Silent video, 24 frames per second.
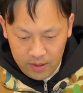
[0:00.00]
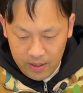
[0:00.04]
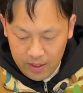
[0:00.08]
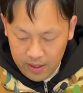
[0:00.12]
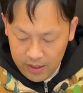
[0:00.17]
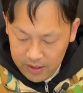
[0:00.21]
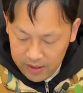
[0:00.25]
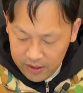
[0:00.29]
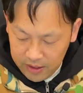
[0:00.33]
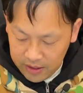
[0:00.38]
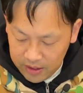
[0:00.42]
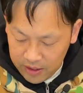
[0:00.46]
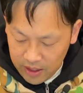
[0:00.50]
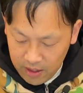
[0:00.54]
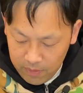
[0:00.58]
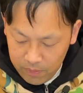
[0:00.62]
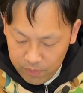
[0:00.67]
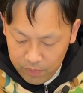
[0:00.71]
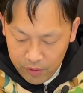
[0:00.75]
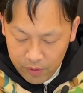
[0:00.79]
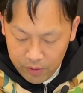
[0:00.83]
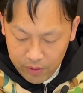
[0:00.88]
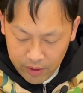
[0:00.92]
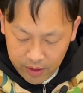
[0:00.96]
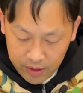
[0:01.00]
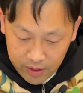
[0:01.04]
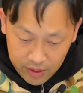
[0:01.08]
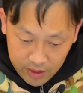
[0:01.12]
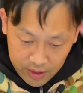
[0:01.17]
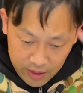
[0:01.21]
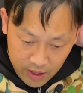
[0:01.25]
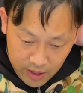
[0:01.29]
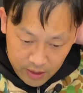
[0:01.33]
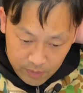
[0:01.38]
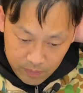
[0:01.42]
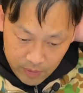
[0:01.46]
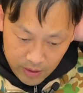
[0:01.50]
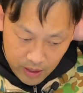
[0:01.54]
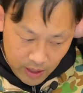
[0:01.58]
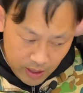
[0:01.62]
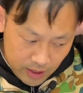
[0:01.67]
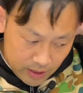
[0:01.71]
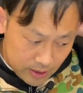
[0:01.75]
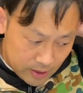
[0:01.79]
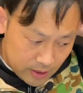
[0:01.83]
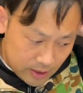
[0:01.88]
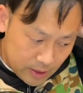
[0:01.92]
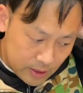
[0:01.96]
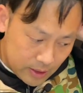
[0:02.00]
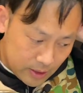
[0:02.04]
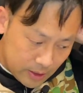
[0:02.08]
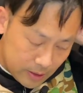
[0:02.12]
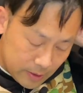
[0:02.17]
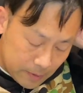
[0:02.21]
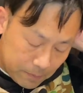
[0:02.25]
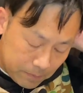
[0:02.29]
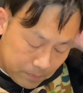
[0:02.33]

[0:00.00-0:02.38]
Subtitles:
kind of start building the other parts.